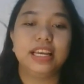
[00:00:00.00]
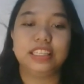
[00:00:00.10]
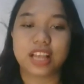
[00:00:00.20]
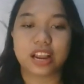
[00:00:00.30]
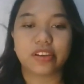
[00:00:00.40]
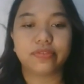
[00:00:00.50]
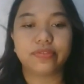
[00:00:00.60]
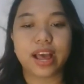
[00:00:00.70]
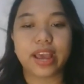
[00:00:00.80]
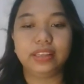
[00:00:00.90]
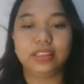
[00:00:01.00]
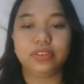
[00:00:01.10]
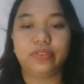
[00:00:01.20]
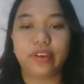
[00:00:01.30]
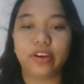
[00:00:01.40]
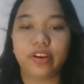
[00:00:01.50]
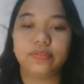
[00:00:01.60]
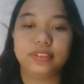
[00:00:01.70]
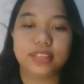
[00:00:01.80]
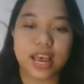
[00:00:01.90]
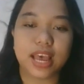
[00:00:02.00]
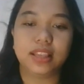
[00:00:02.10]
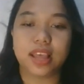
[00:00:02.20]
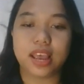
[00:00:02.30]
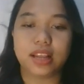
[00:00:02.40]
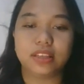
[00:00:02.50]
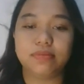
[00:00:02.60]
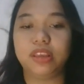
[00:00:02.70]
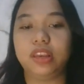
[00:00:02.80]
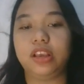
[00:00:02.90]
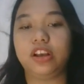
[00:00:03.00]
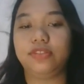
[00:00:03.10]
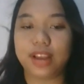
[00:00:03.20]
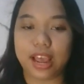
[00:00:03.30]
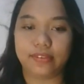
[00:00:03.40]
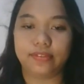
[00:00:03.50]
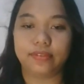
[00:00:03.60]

sacrifice, fear of death, and the meaning of life.